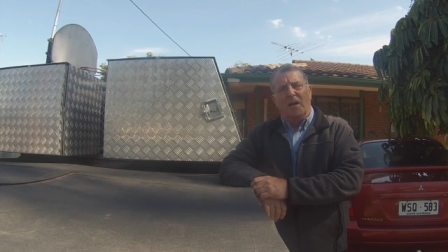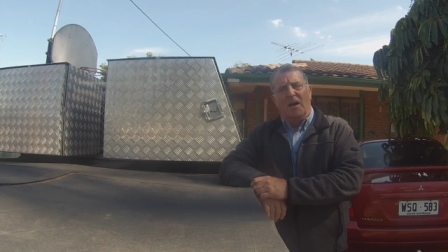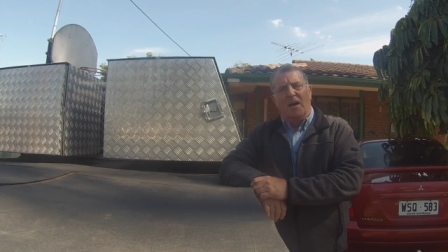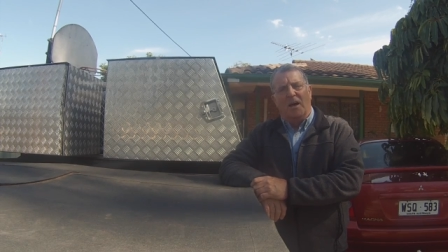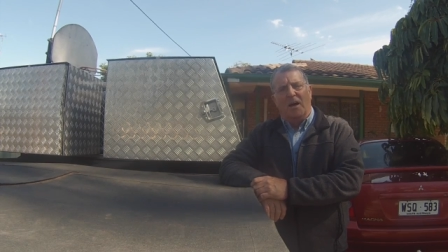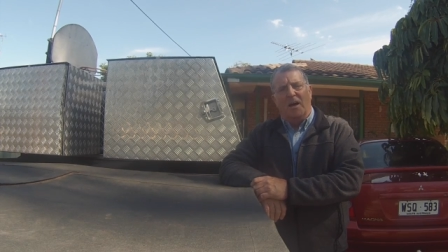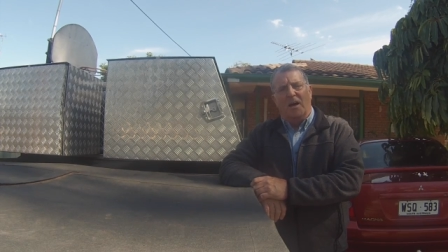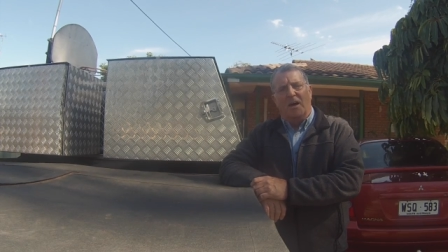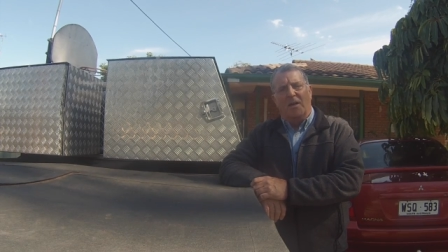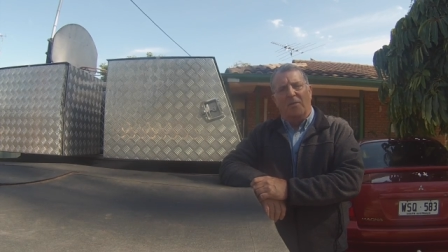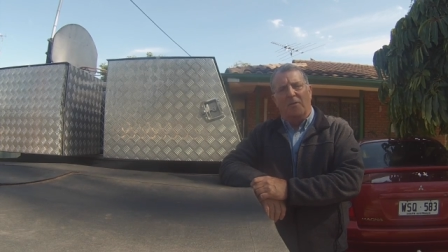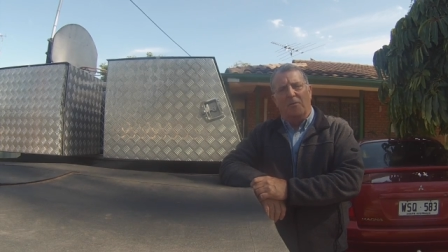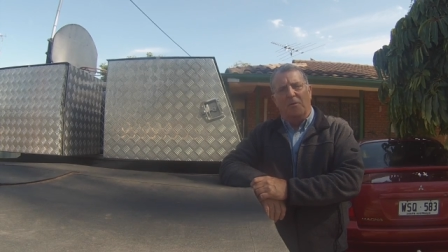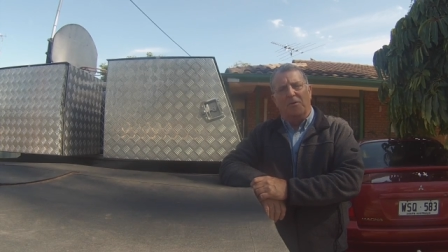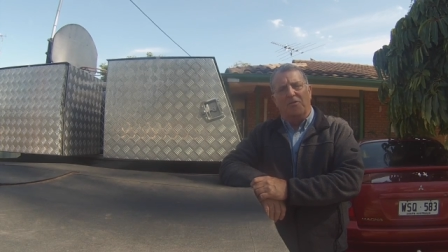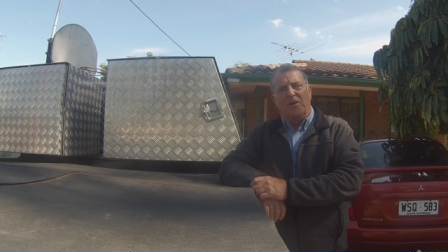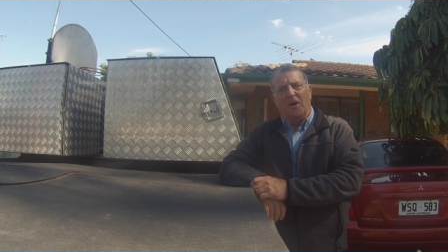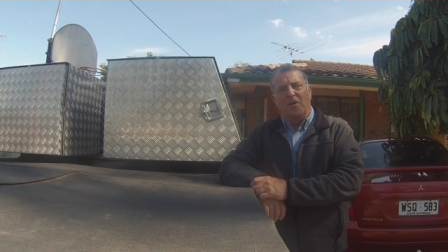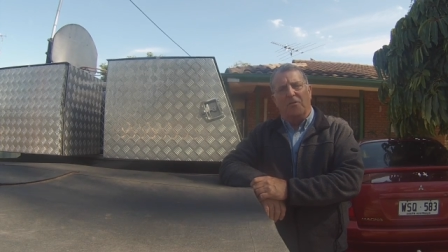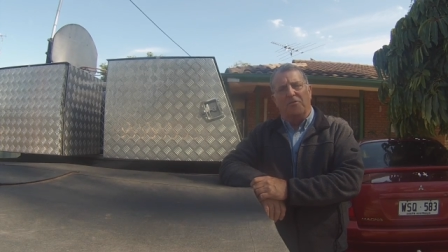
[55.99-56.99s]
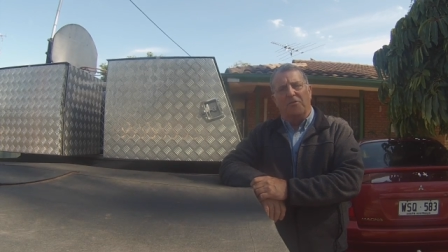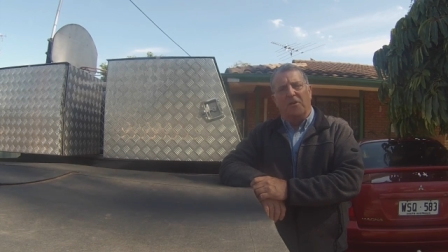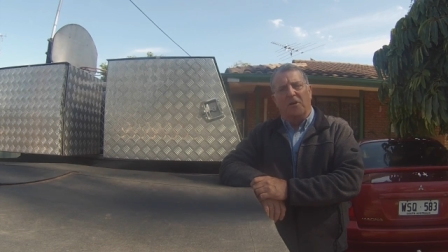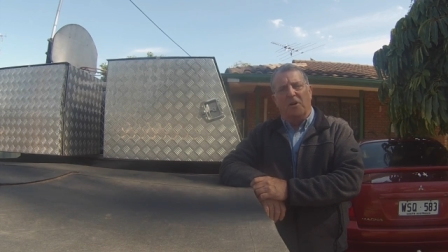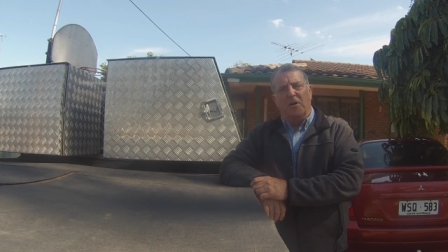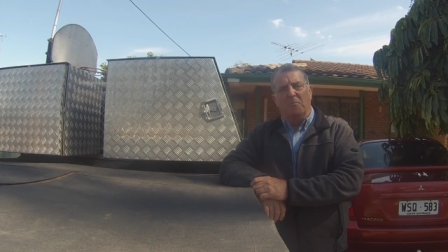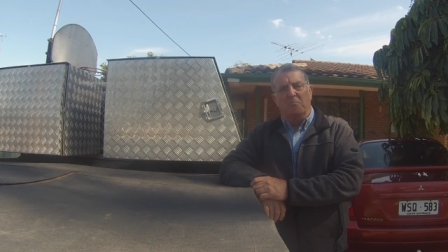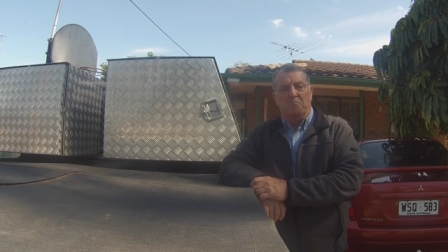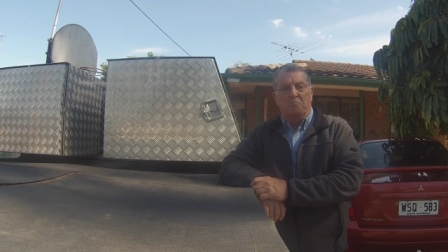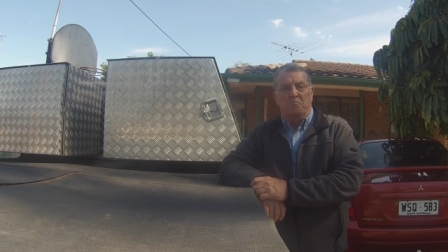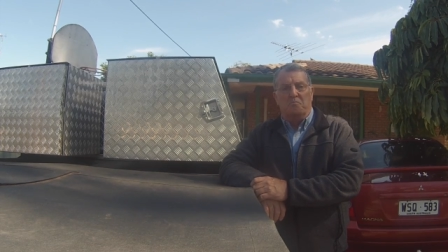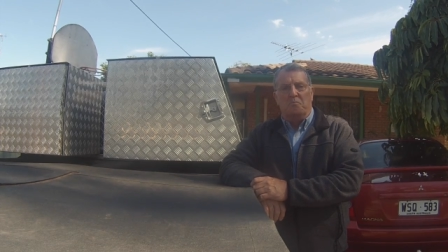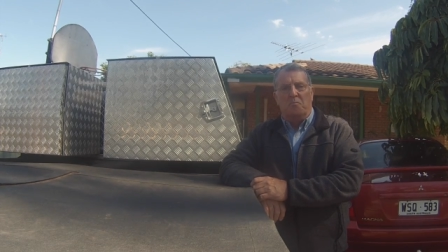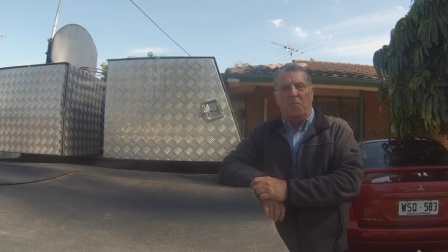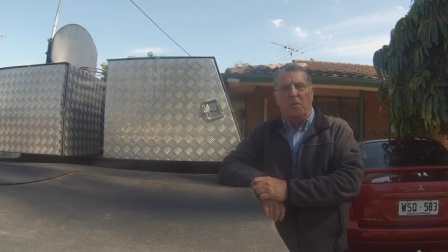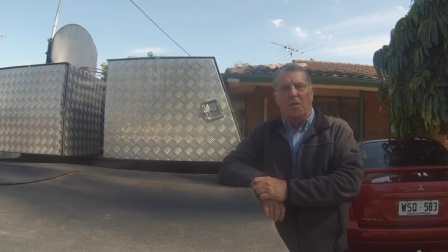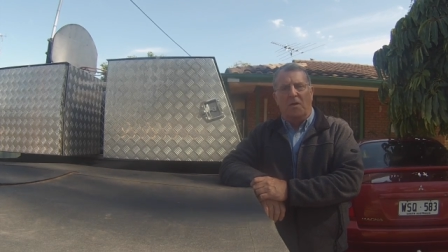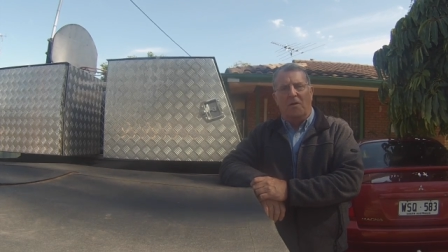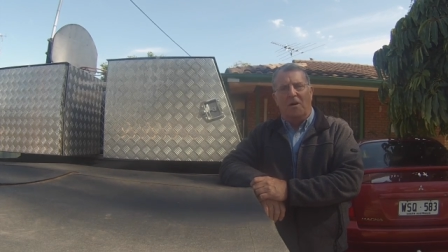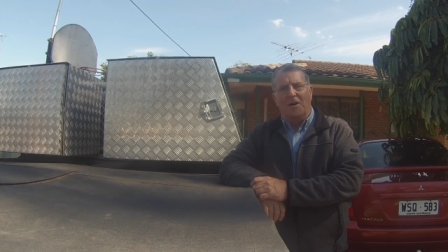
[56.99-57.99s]
Uh, the results are
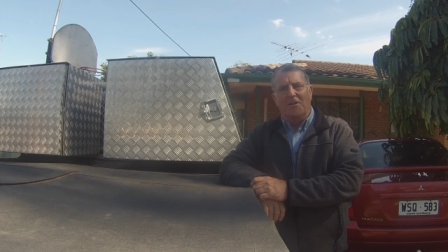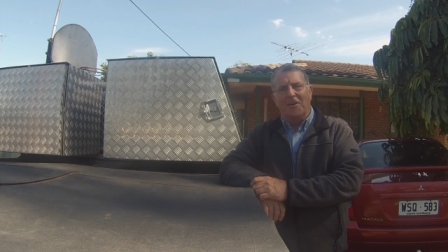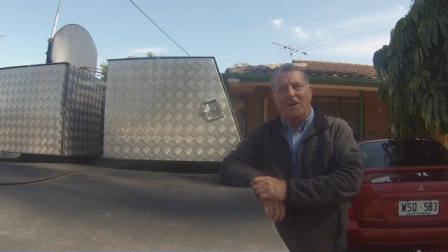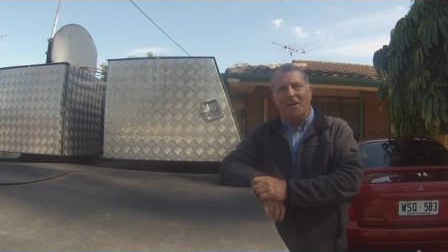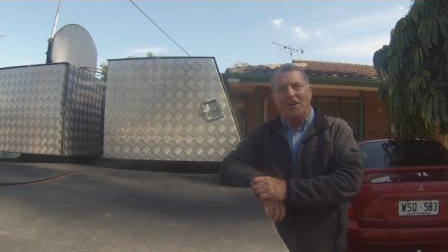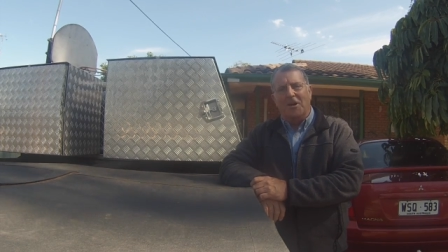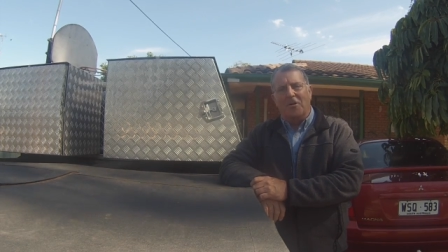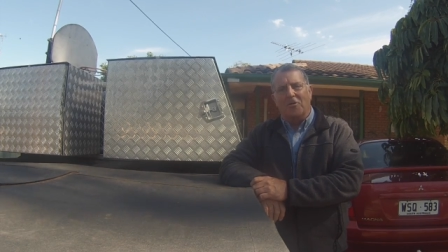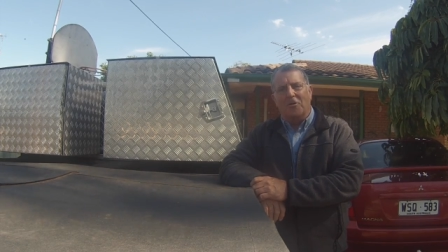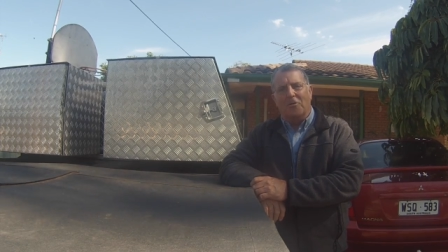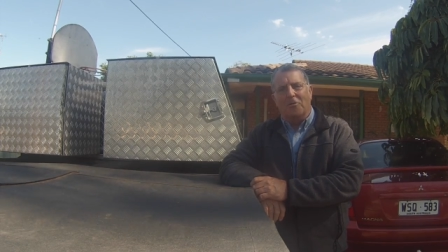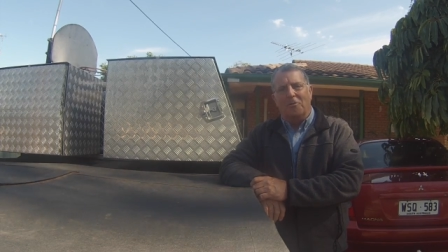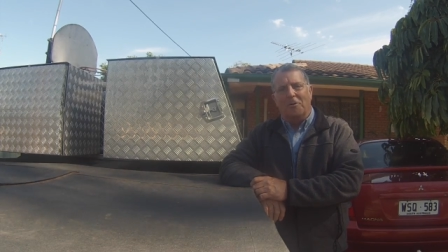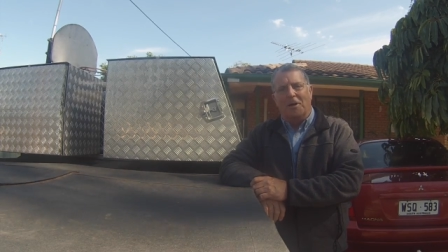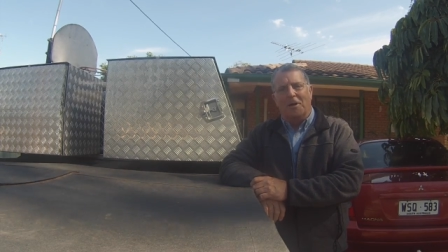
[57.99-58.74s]
they're identical.